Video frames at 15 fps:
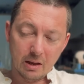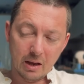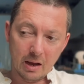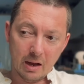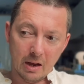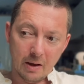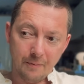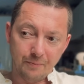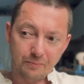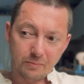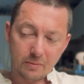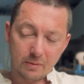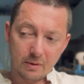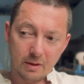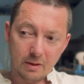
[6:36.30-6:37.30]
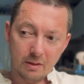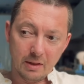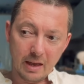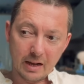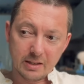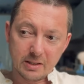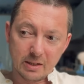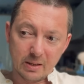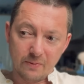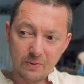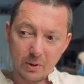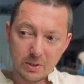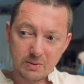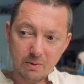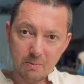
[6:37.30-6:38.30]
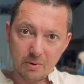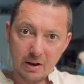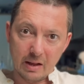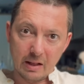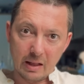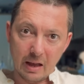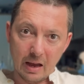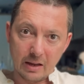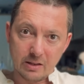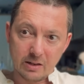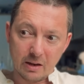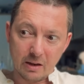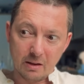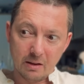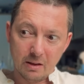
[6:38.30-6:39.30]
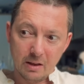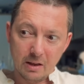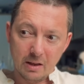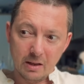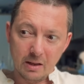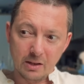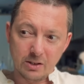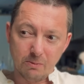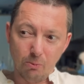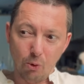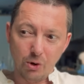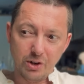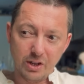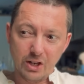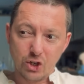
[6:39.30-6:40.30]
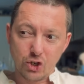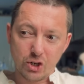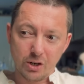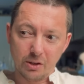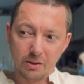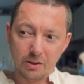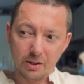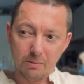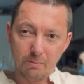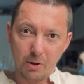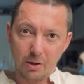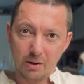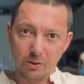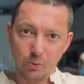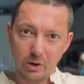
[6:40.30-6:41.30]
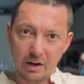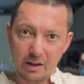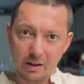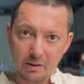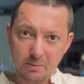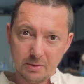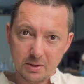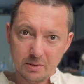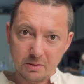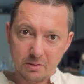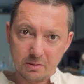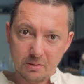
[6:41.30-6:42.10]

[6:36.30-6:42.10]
the excellent philosopher Brian Leiter is more Nietzschean than Bernard Williams,